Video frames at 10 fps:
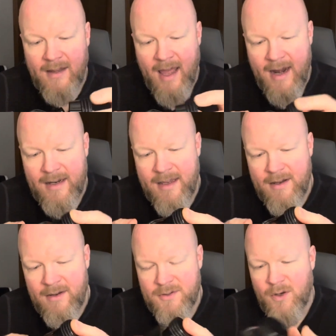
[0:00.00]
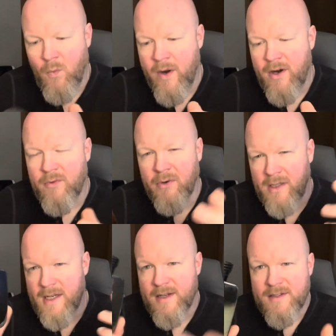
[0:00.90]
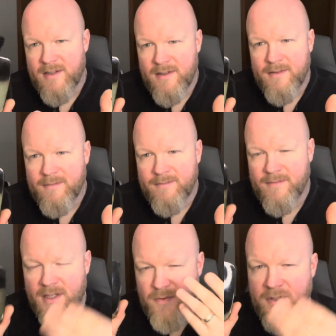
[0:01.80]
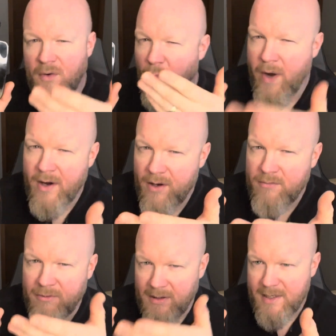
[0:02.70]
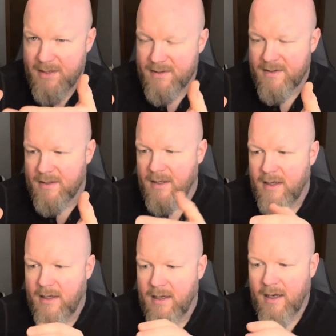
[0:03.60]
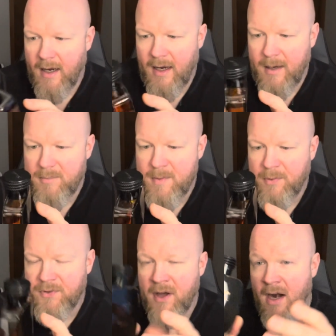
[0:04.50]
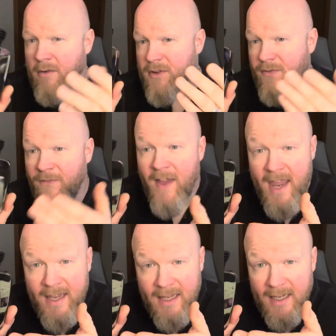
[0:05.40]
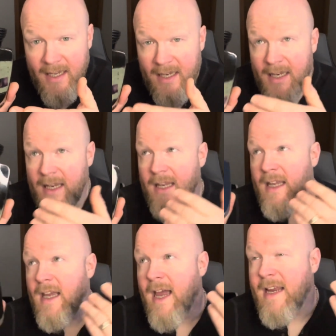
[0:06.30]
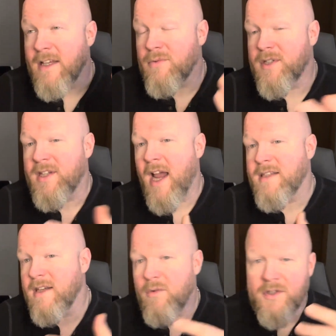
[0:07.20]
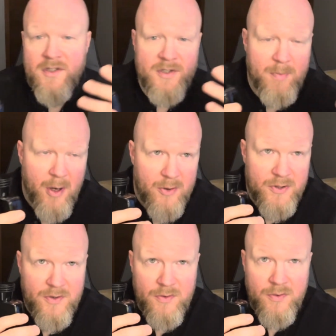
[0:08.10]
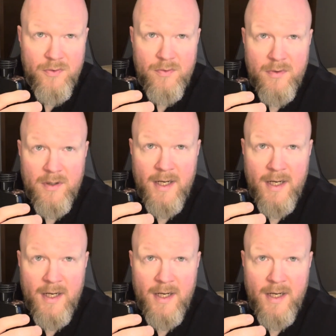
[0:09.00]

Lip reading: lot of, it was a weird release. This was a weird release. People thought it was fake. I guess Rasasi wasn't supposed to,